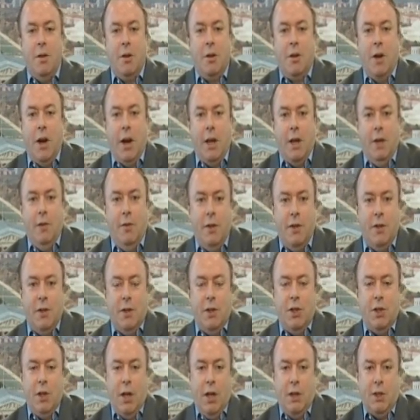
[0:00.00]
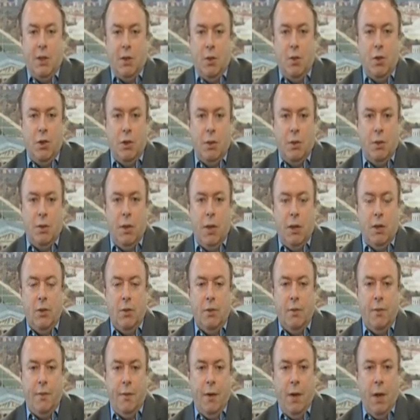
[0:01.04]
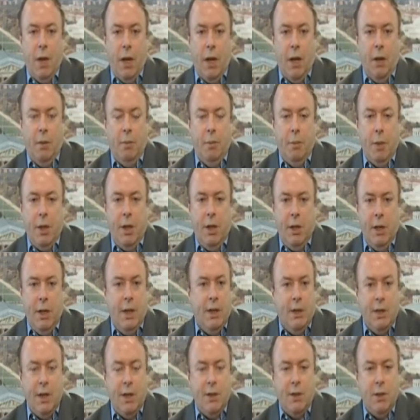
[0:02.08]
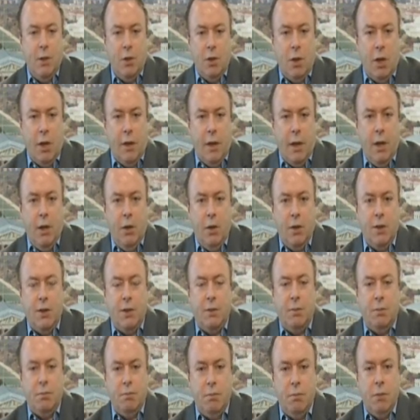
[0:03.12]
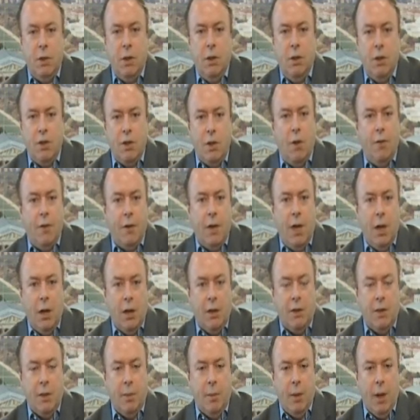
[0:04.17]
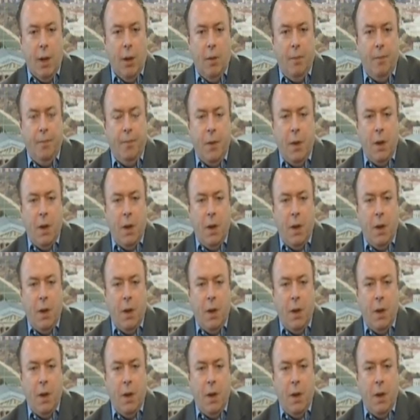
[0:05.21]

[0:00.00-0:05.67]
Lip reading: craggy visage. That's all fine. But he doesn't look like that. He looks off colour somehow,